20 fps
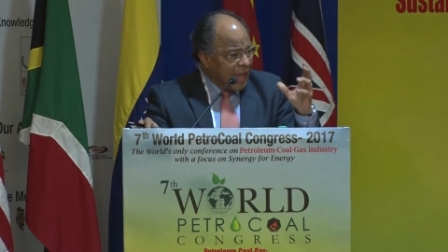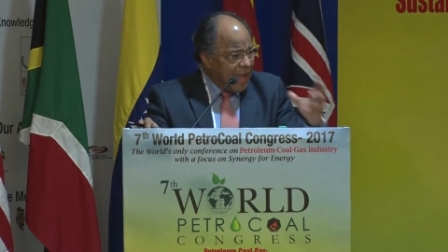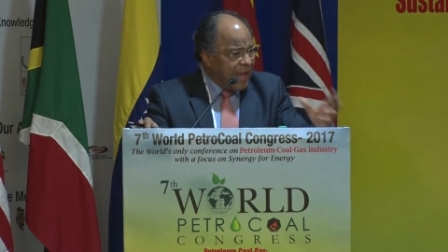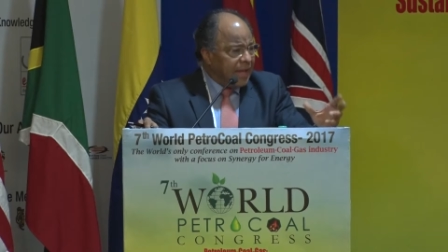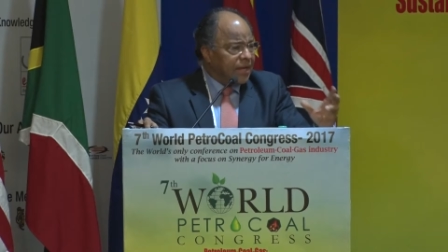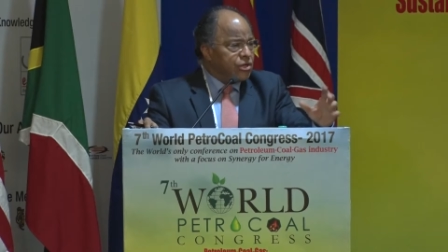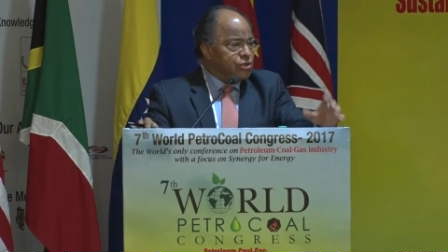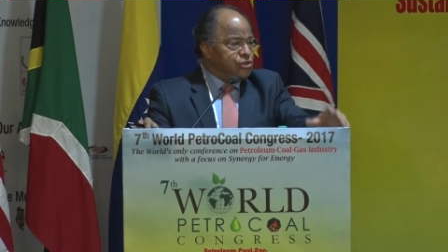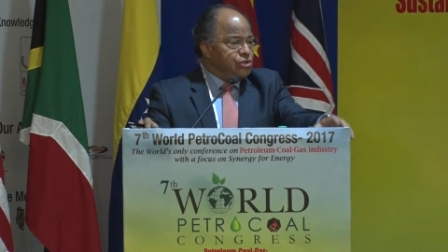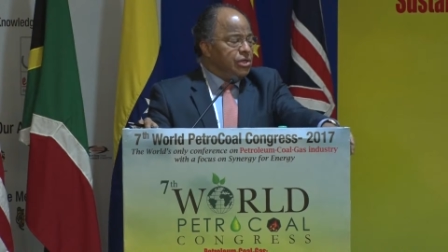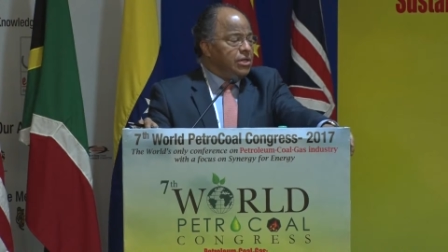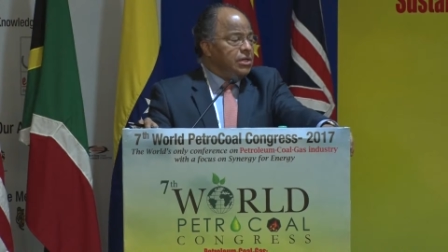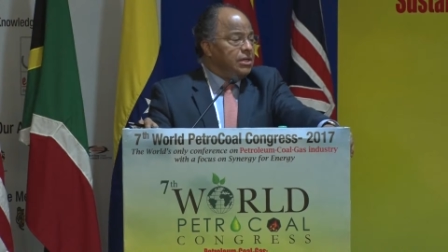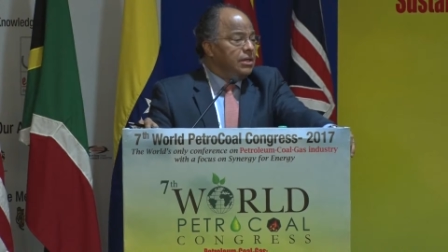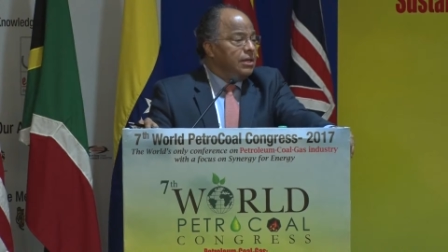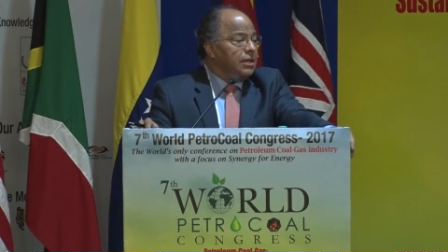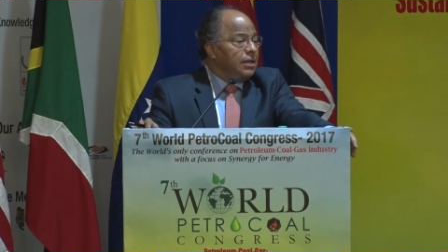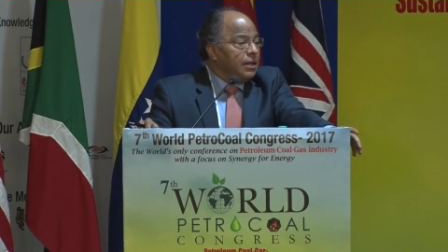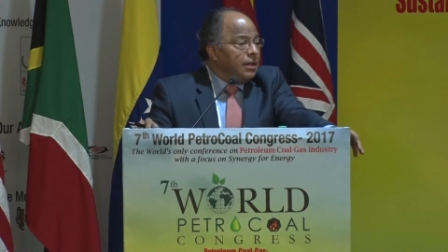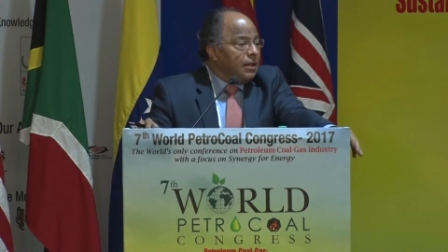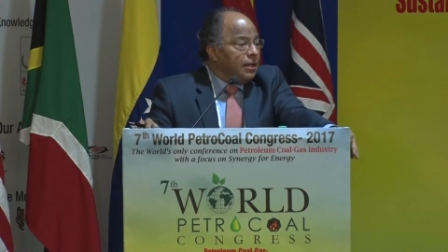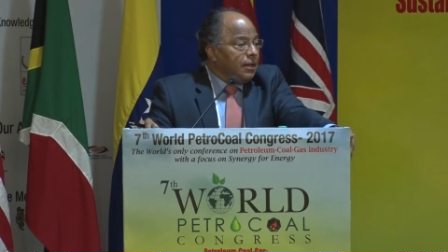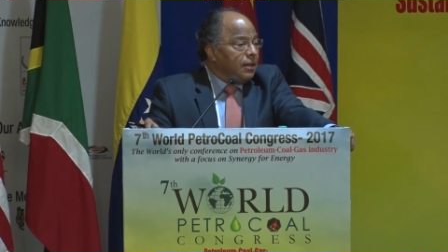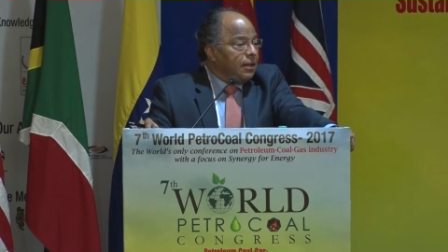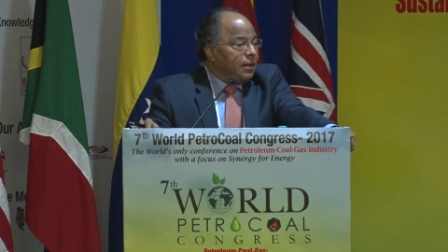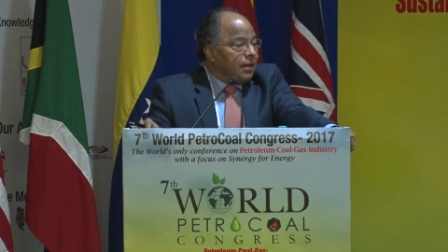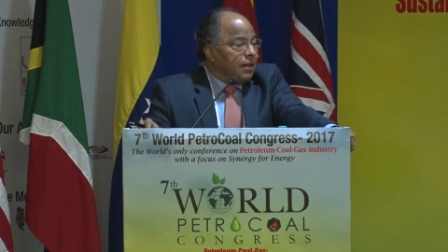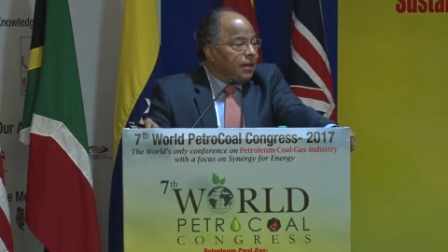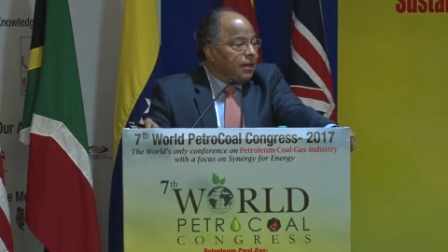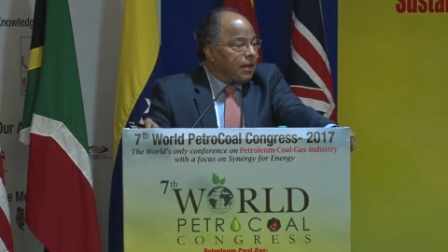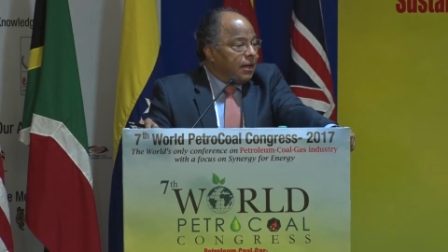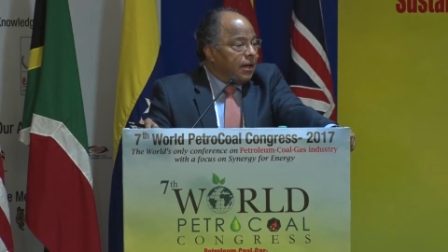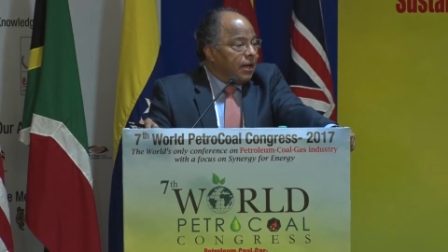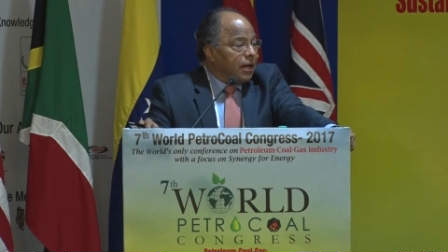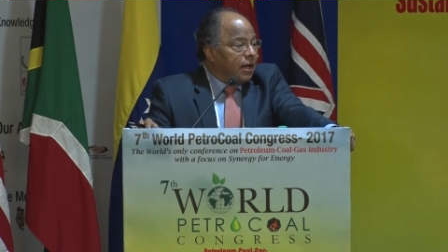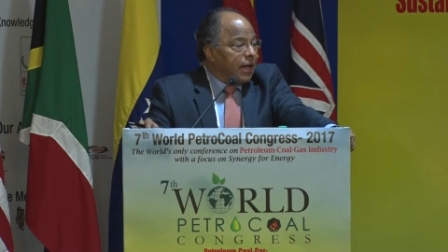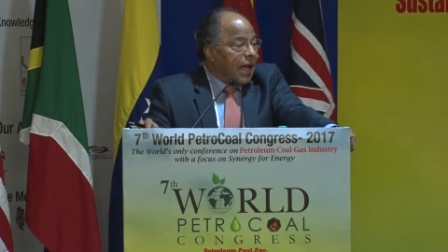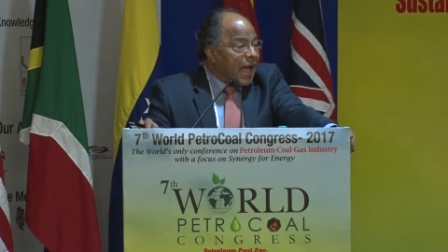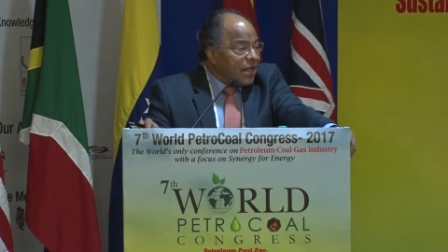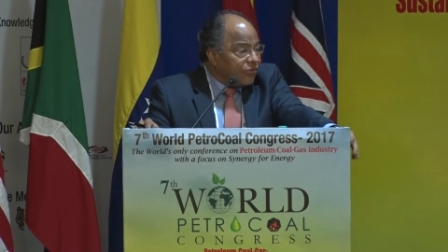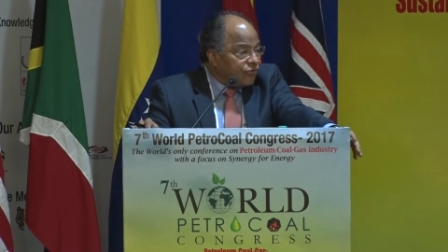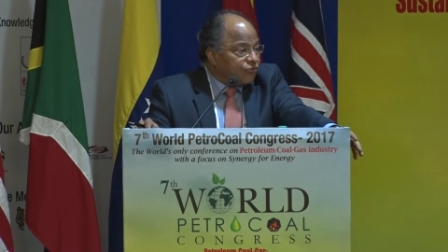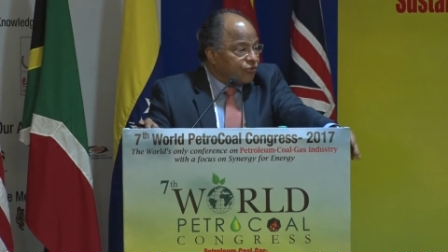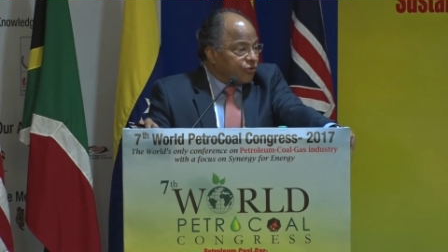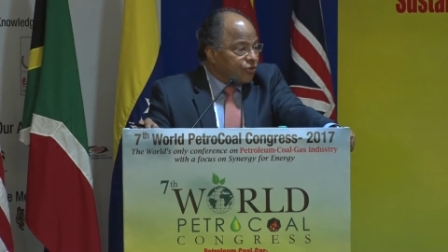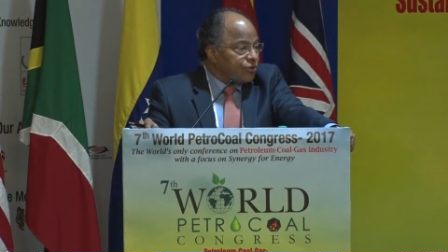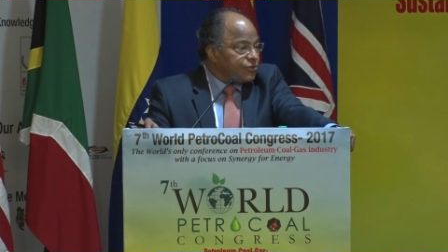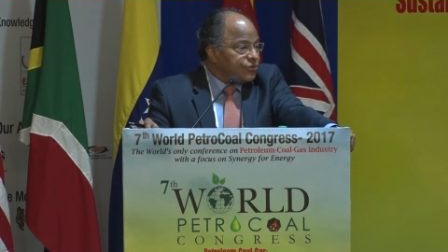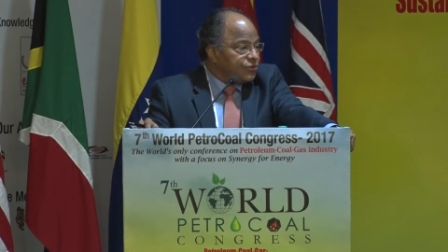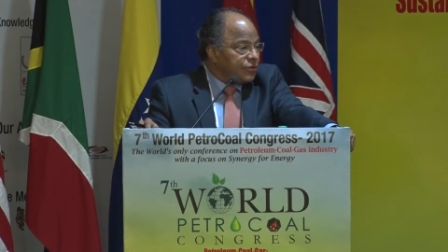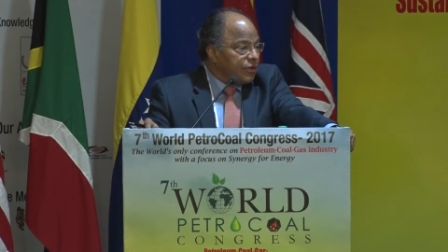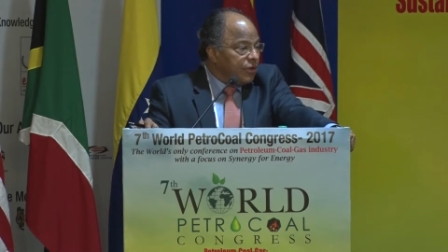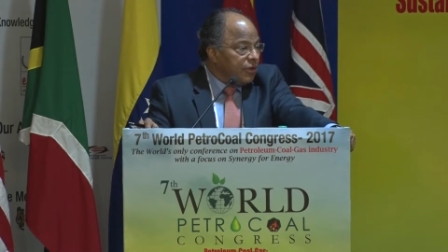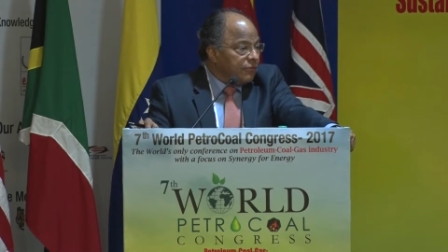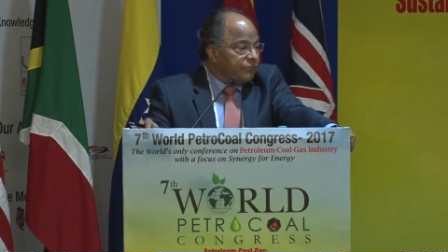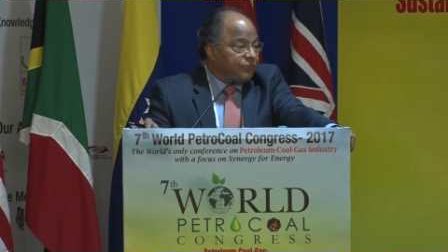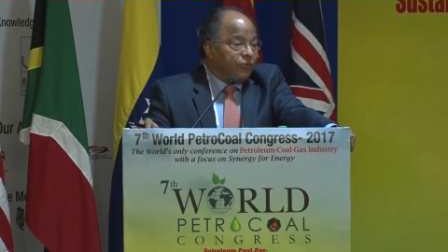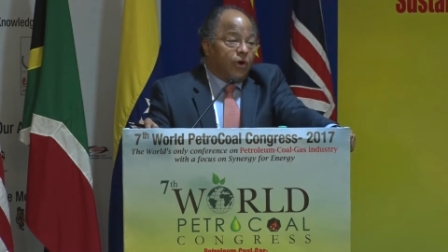energy answers